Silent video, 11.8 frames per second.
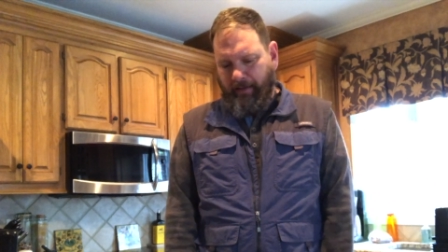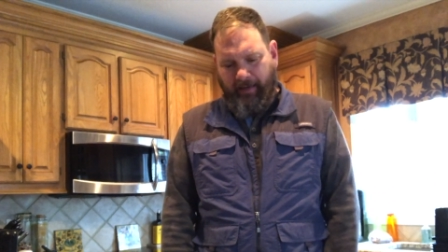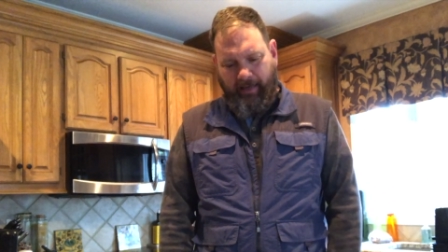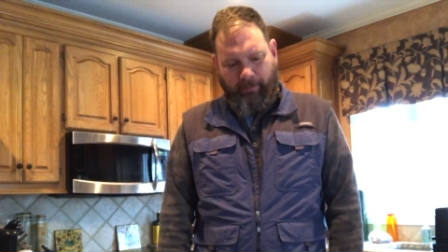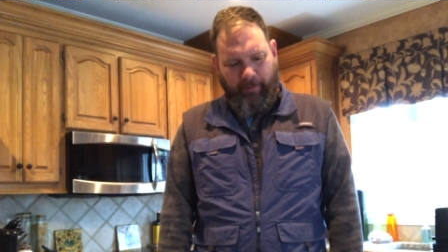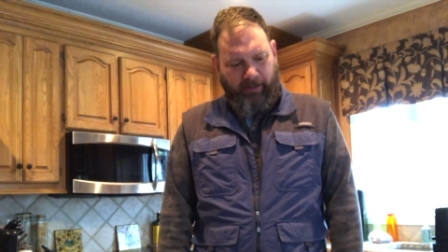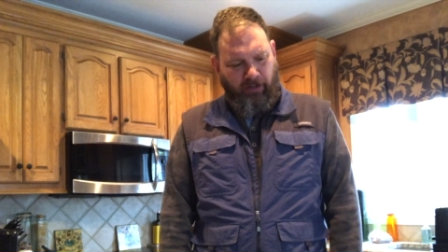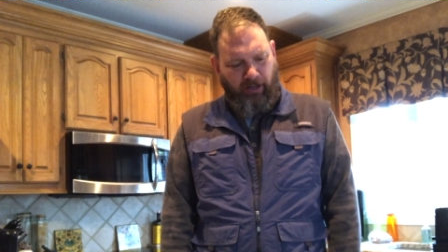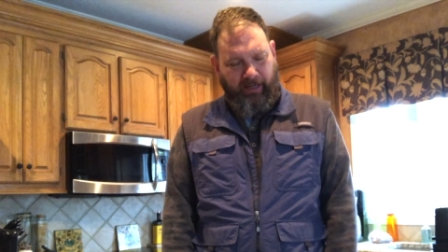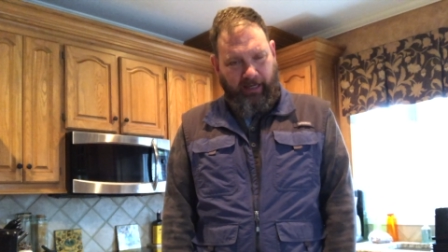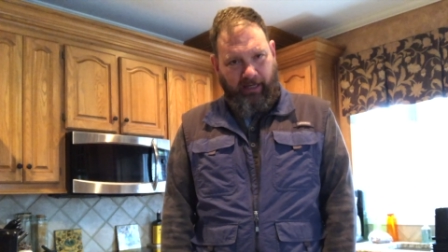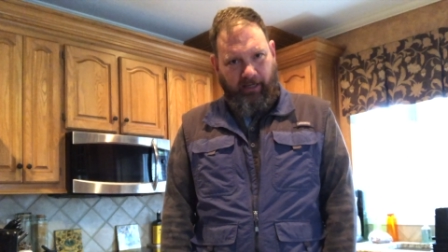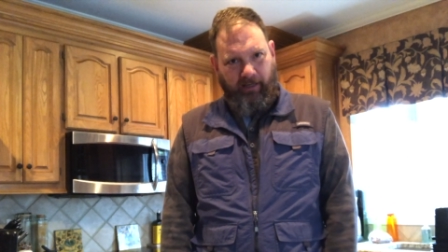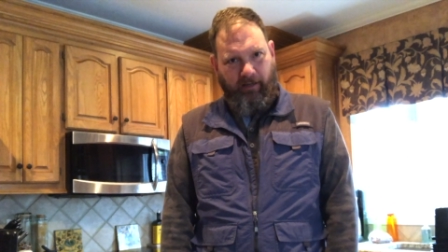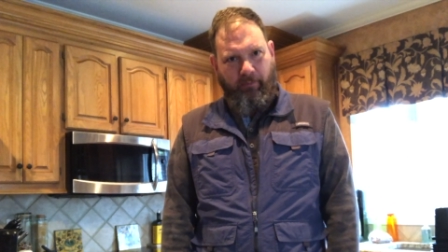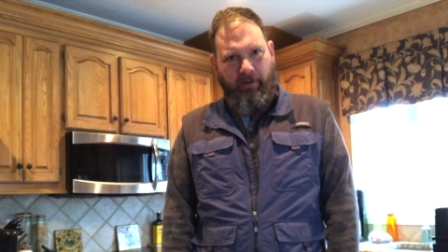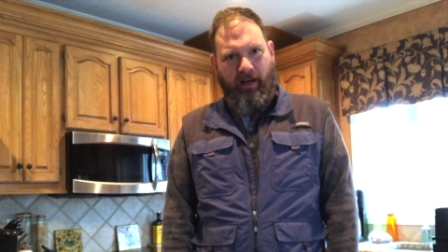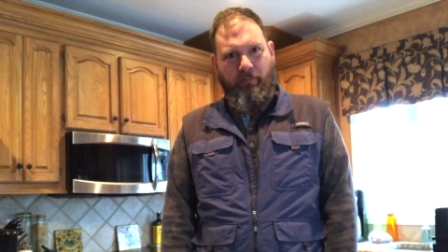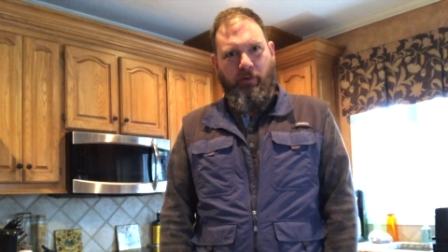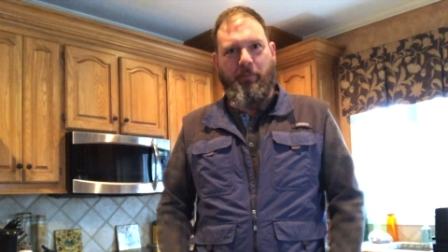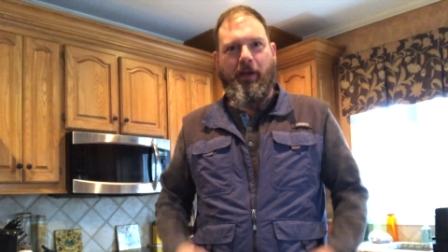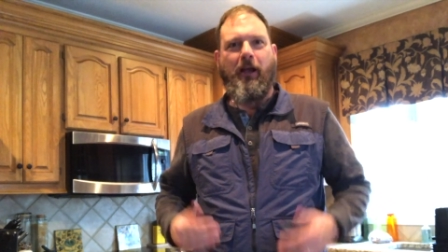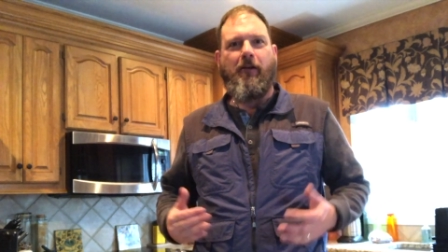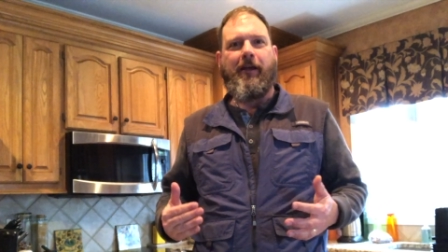And I'm not cooking, but I'm
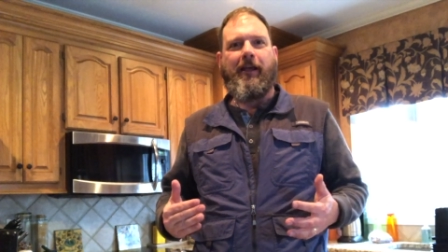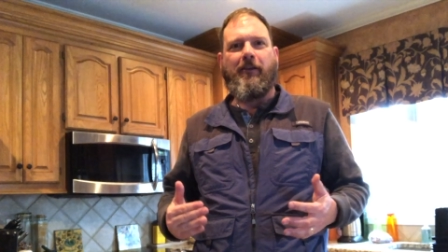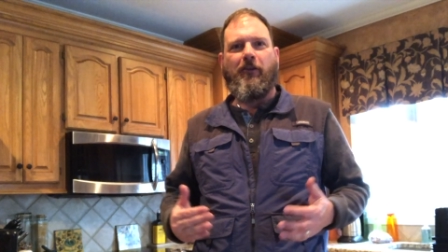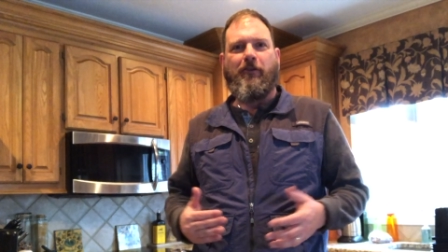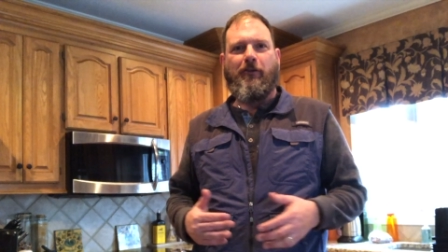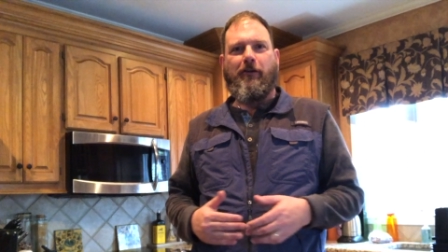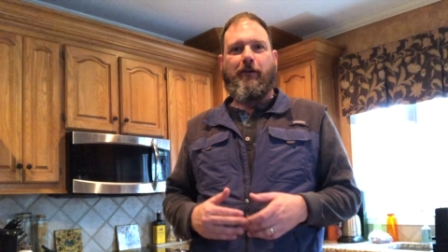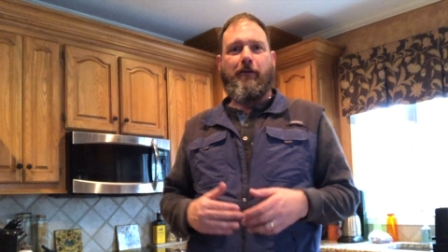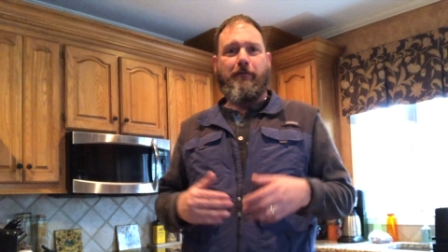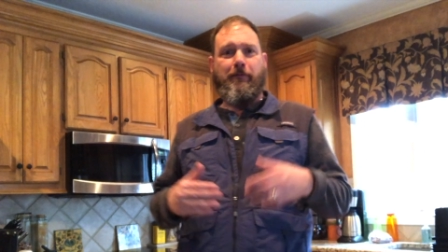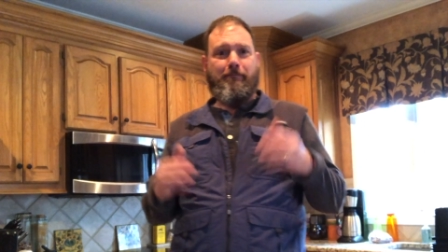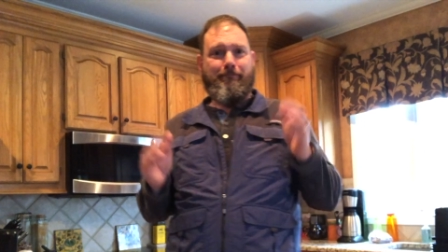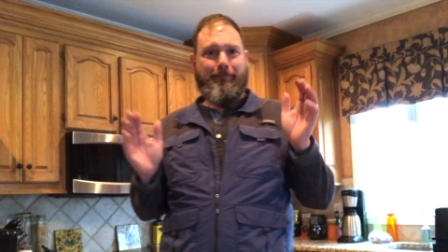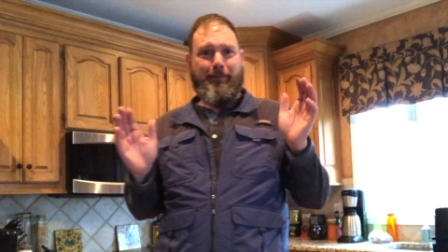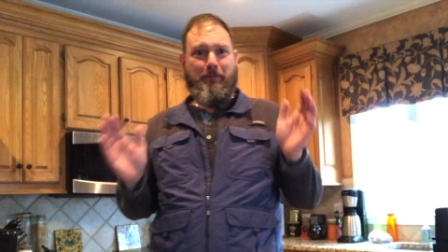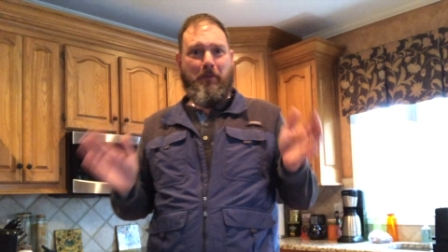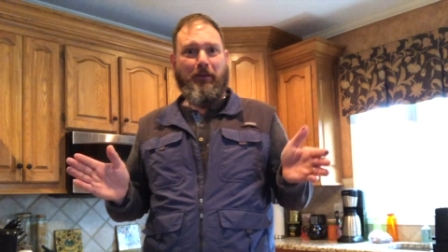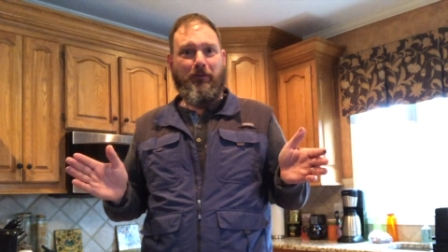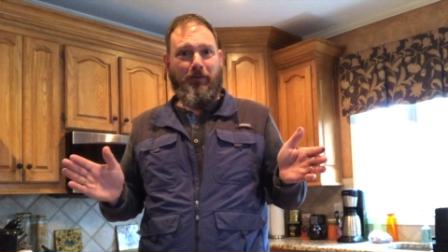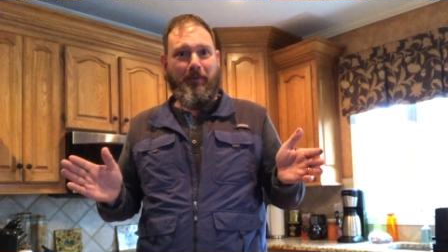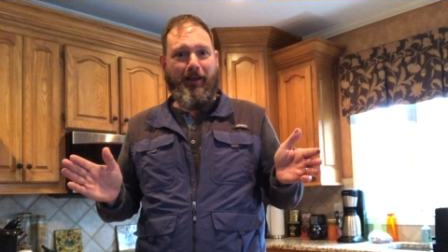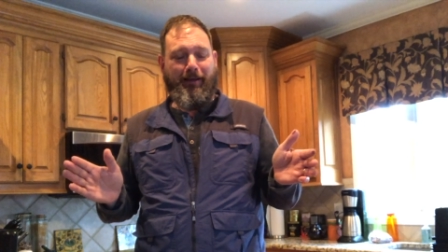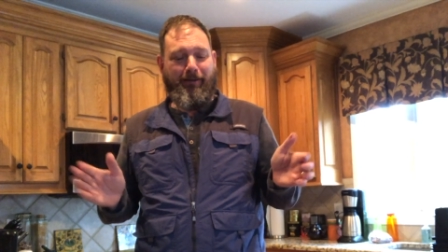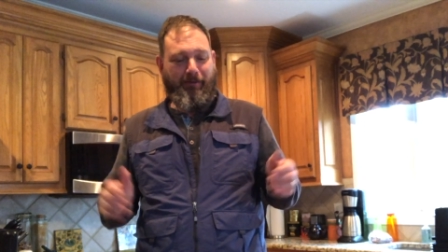preparing to cook months from
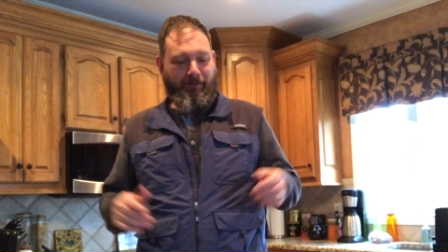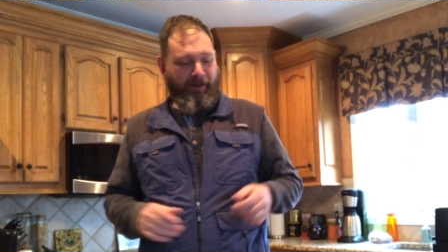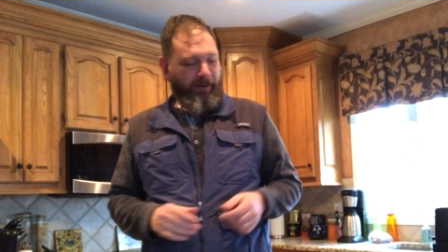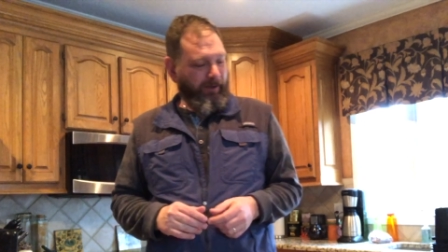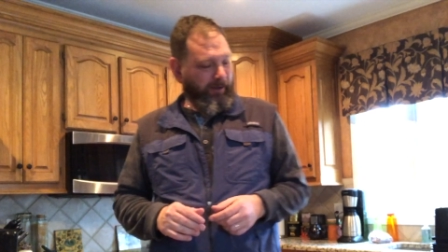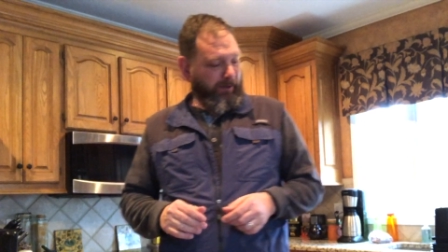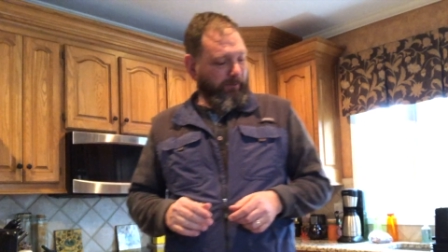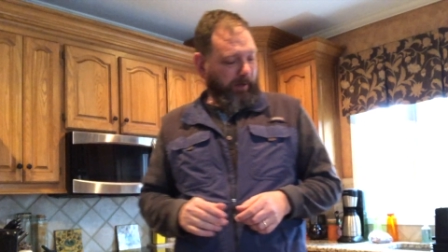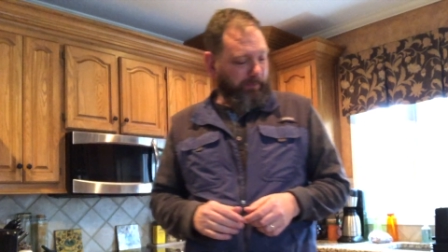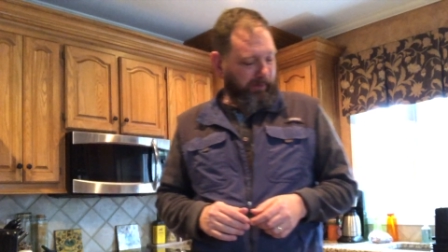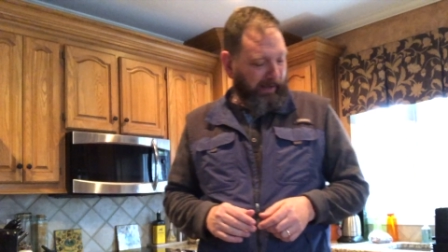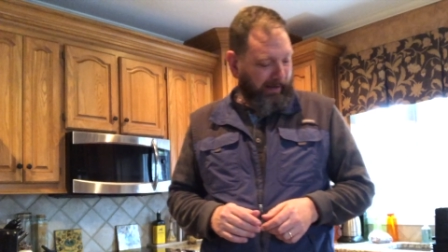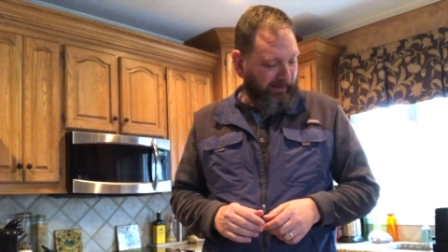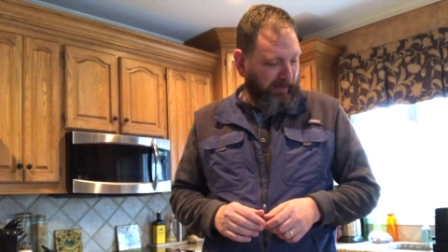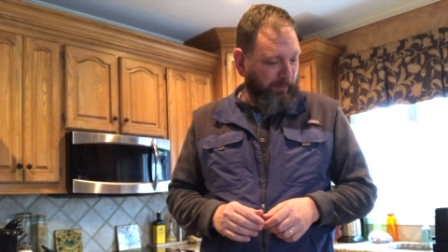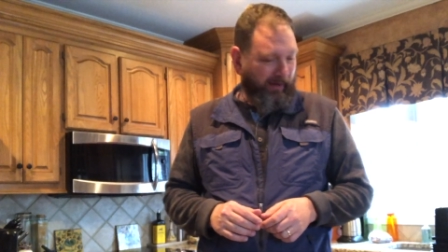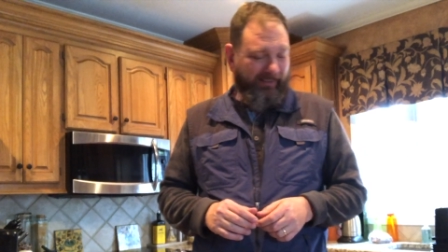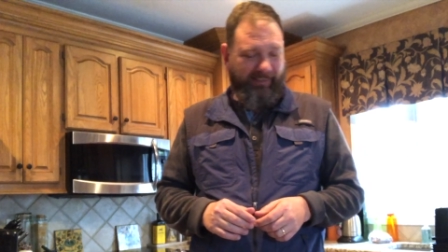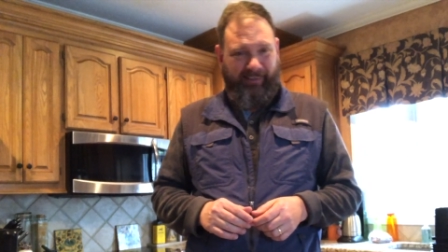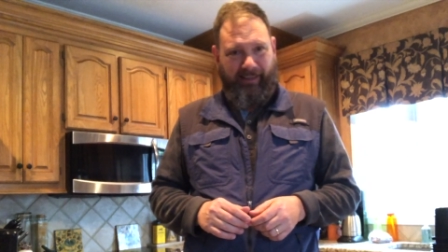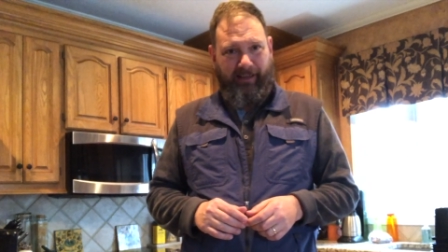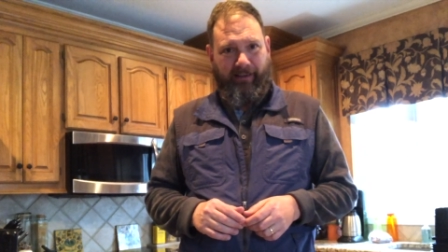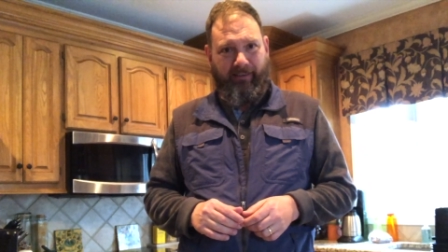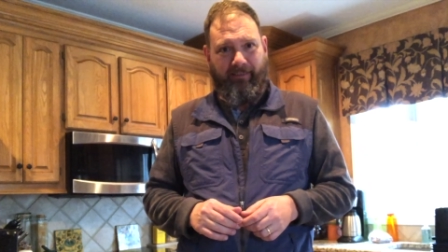now by planting my
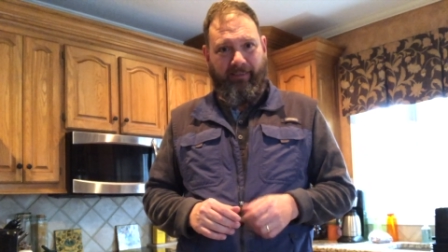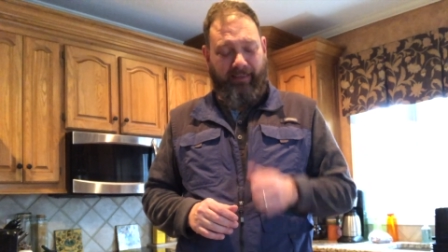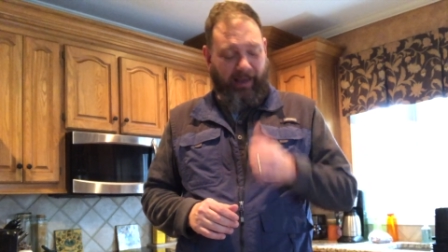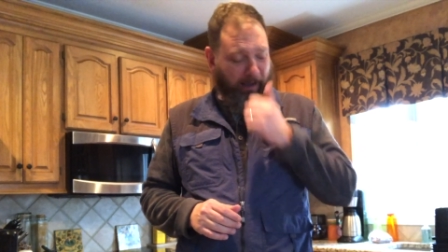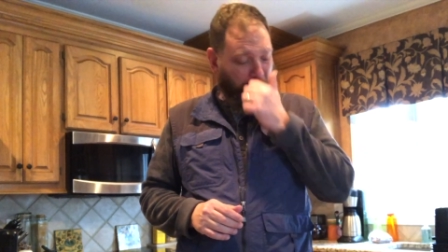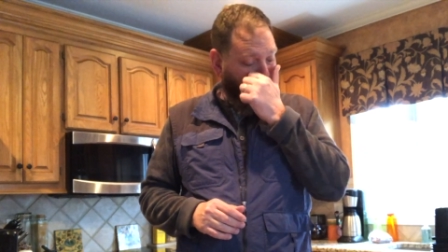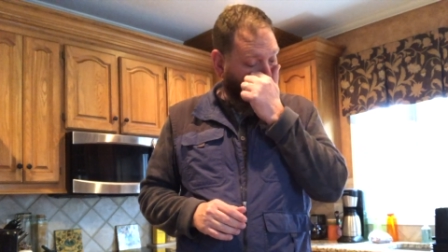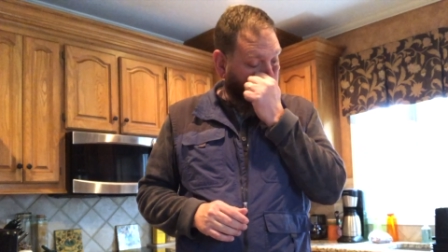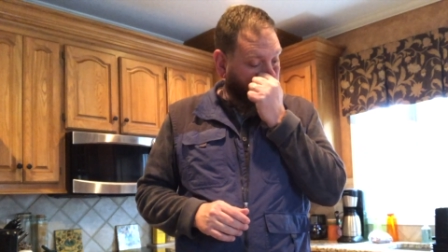seeds. Now,